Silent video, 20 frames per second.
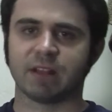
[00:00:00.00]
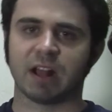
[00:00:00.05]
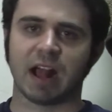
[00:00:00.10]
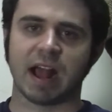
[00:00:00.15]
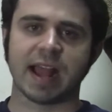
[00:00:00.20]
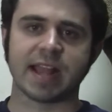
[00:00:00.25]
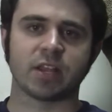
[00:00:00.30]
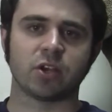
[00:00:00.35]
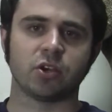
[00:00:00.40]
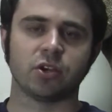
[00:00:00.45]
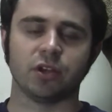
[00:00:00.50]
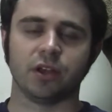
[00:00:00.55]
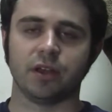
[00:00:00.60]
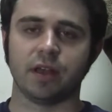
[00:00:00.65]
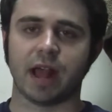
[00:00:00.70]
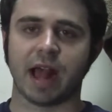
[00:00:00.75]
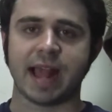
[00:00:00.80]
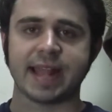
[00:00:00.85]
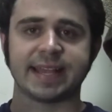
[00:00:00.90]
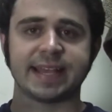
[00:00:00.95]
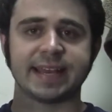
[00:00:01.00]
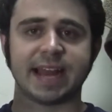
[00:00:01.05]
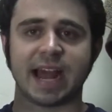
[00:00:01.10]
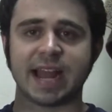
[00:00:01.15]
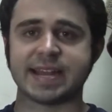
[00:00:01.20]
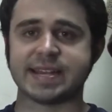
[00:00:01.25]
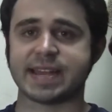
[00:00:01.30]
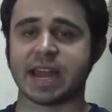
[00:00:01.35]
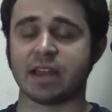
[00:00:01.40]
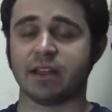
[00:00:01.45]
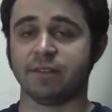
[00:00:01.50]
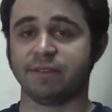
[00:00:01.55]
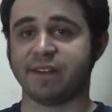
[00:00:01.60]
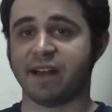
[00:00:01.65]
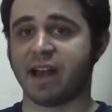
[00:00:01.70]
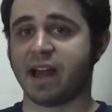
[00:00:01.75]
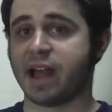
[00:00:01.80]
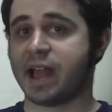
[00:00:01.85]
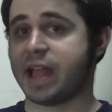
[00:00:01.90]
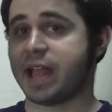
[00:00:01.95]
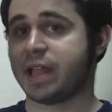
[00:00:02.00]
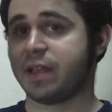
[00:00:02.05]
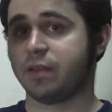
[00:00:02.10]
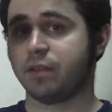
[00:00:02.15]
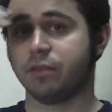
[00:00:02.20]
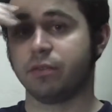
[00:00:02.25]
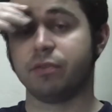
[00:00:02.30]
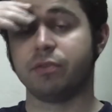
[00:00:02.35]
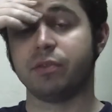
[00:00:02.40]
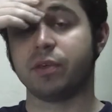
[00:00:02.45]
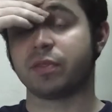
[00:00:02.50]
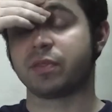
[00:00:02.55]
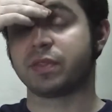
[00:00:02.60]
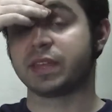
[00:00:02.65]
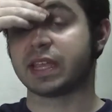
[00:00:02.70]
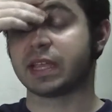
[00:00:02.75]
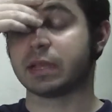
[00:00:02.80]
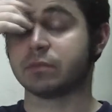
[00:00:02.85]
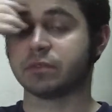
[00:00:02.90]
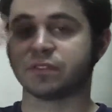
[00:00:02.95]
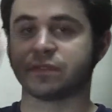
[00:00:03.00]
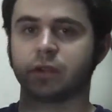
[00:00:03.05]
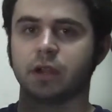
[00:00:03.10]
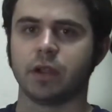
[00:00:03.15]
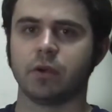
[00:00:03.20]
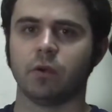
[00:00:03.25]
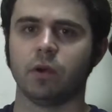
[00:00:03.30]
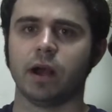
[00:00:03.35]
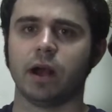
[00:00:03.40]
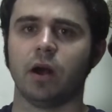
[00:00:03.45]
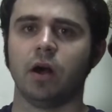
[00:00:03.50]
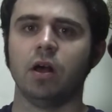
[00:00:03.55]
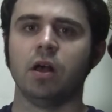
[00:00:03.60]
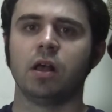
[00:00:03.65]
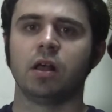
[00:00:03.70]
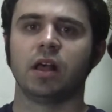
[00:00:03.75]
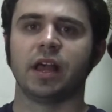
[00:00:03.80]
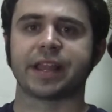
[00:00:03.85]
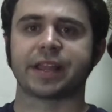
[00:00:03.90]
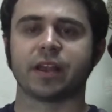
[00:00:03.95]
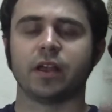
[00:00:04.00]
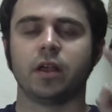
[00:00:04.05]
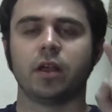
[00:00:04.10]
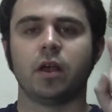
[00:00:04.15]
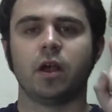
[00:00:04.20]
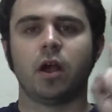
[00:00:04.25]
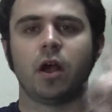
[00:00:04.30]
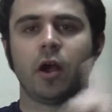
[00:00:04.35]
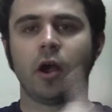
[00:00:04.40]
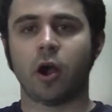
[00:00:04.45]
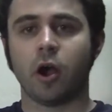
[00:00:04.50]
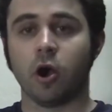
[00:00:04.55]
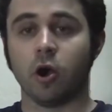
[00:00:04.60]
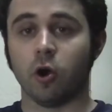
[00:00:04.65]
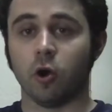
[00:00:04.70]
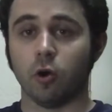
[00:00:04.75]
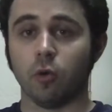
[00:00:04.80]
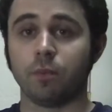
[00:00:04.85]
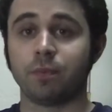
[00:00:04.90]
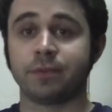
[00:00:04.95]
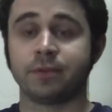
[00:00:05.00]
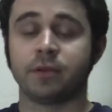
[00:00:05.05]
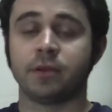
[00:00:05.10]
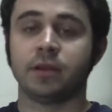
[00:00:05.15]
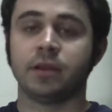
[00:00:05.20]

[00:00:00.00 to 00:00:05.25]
I can identify the themes very well, like hope,